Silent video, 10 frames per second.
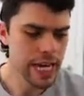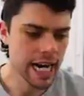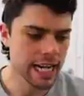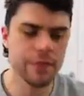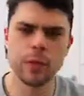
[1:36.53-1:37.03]

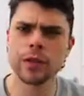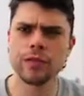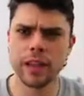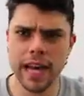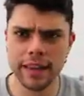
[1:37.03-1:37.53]
Uh, never won a
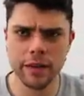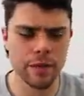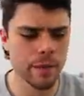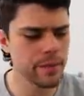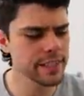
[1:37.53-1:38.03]
flag there, if
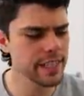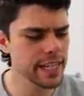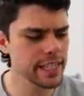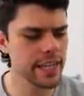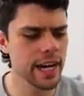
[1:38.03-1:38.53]
I'm not
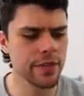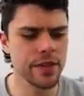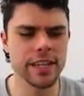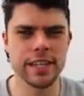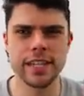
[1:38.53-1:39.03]
mistaken. I
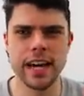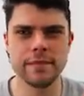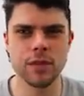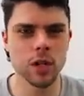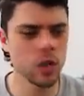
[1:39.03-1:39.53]
think he
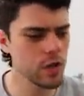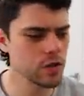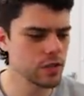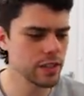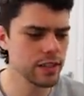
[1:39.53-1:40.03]
came
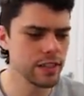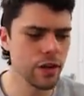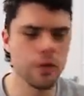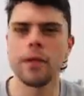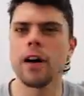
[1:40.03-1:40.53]
close
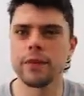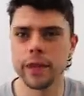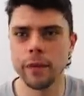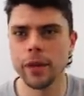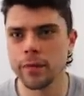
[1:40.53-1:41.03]
in 05
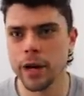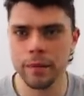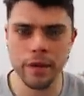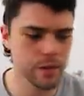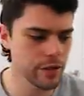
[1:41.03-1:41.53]
when they won the
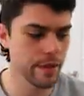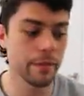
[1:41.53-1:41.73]
minor premiership.